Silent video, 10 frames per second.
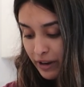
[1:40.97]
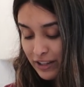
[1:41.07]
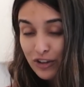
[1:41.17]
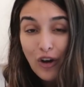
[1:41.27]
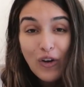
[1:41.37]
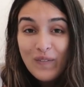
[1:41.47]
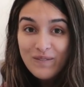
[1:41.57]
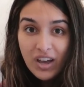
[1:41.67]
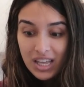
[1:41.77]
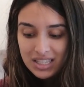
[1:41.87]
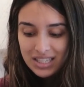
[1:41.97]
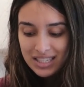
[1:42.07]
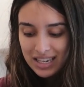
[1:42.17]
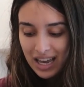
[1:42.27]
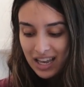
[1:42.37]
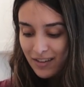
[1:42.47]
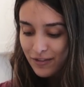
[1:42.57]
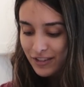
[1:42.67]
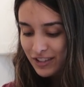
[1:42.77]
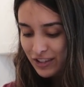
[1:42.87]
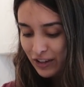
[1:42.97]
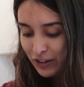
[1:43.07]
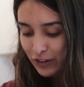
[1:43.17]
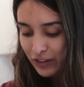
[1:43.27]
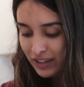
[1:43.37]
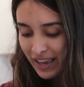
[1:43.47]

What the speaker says: but it's all fun stuff. So